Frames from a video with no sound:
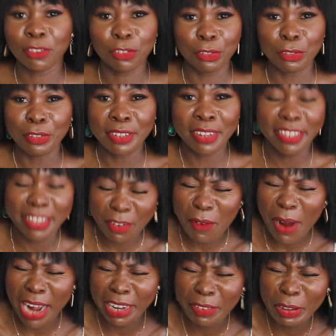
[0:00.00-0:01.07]
couldn't just say
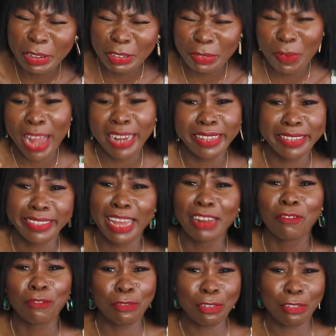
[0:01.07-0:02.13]
white because white is
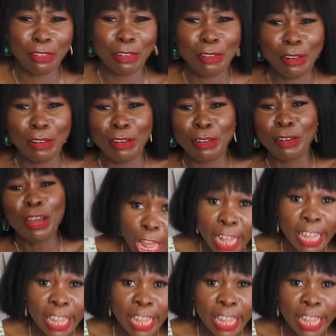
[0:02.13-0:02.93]
kind of neutral color.